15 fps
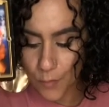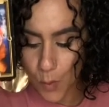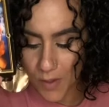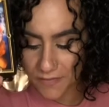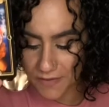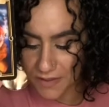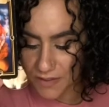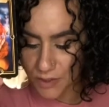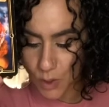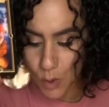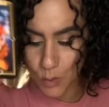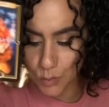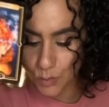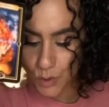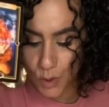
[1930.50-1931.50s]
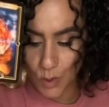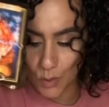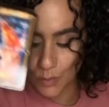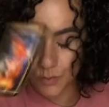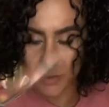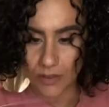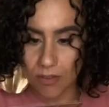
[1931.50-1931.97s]
this, don't
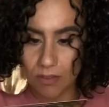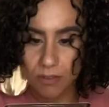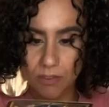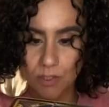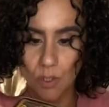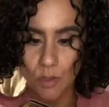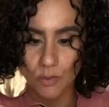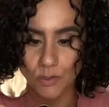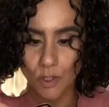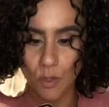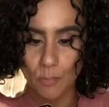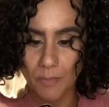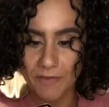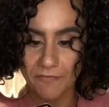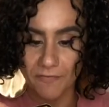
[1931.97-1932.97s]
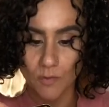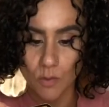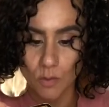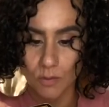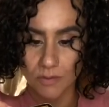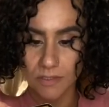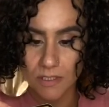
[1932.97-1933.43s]
be
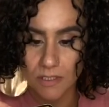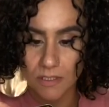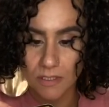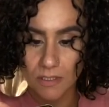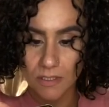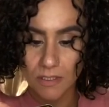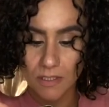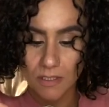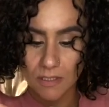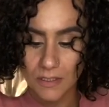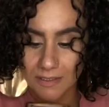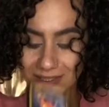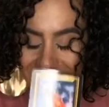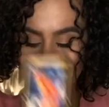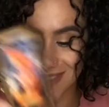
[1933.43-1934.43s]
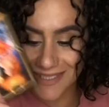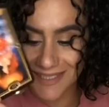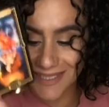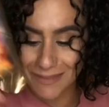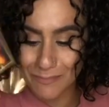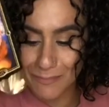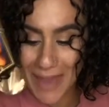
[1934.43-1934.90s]
fooled. This is
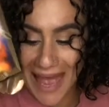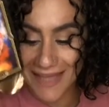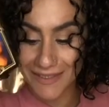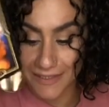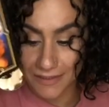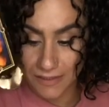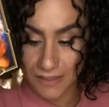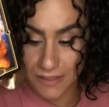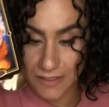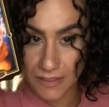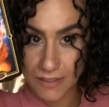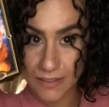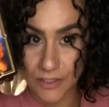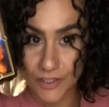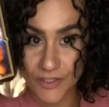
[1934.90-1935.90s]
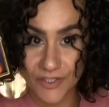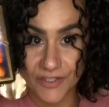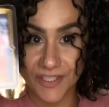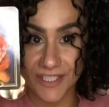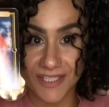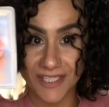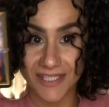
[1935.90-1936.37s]
imbalanced.
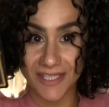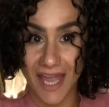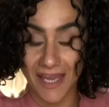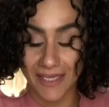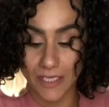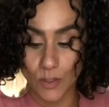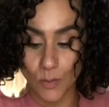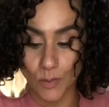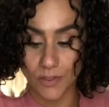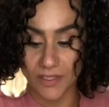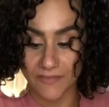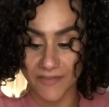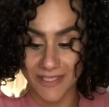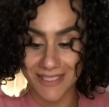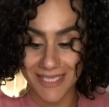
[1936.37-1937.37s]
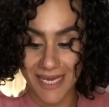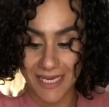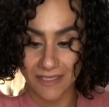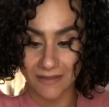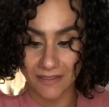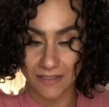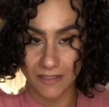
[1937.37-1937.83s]
This is not equal give and
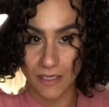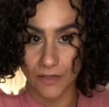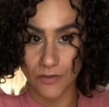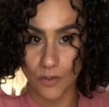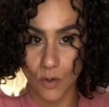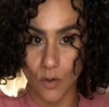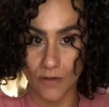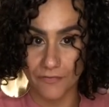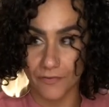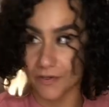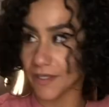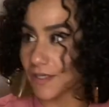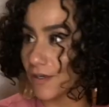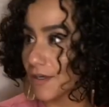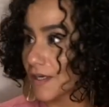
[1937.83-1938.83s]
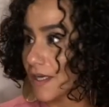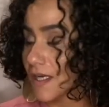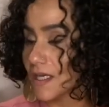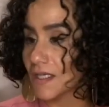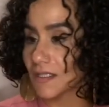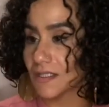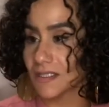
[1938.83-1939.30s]
take, this other offer here.
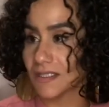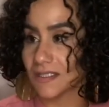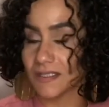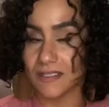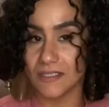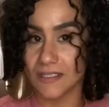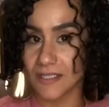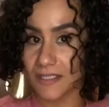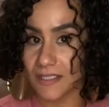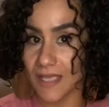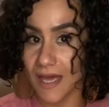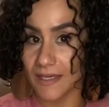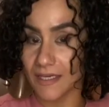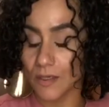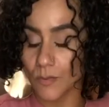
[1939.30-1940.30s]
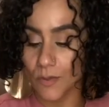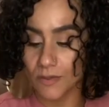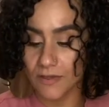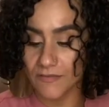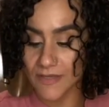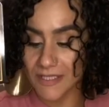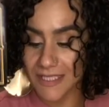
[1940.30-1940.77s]
This is not equal
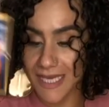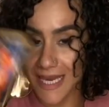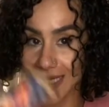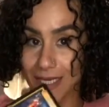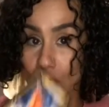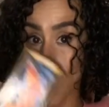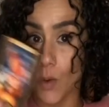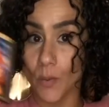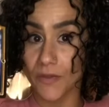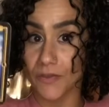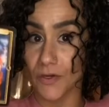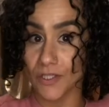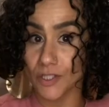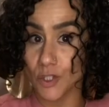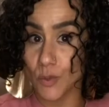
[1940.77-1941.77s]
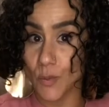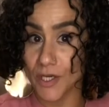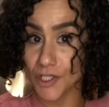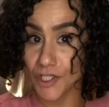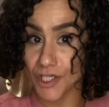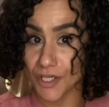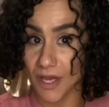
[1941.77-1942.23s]
give and take. Go with your
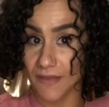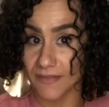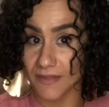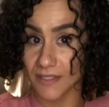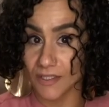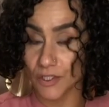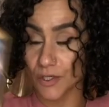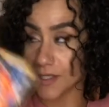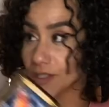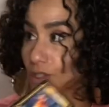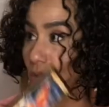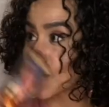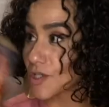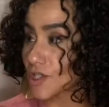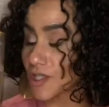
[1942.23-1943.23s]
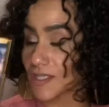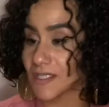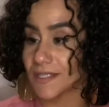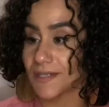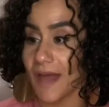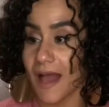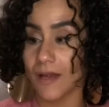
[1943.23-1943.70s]
intuition on this. Your intuition is
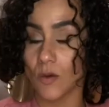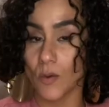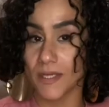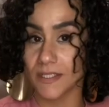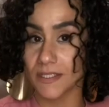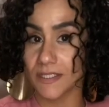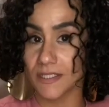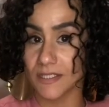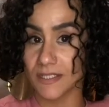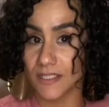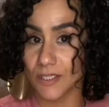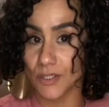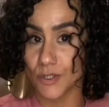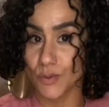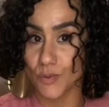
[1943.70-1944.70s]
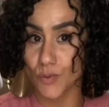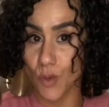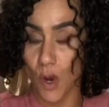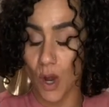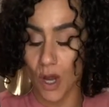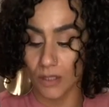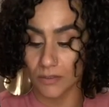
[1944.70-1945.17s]
not going to steer you
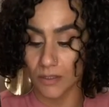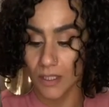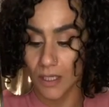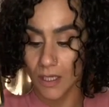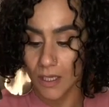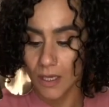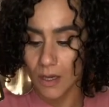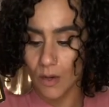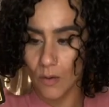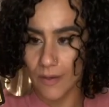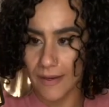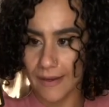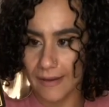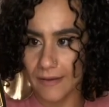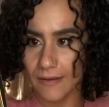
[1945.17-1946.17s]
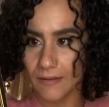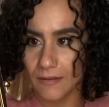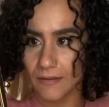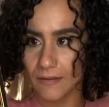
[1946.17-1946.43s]
wrong. Okay?